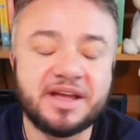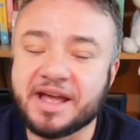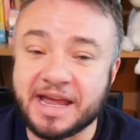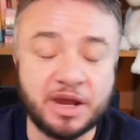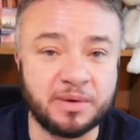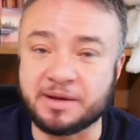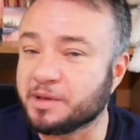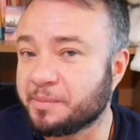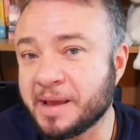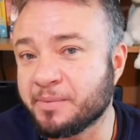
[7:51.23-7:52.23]
Equally with the
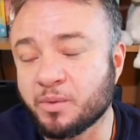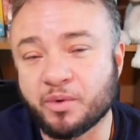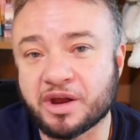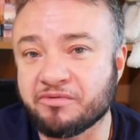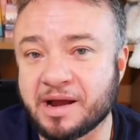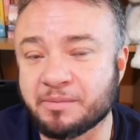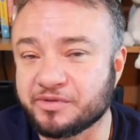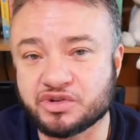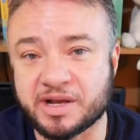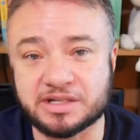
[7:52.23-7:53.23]
people walking around with
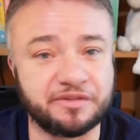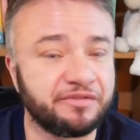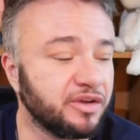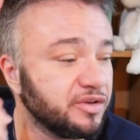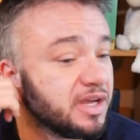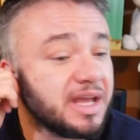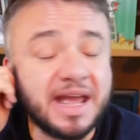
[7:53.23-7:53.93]
trays of food,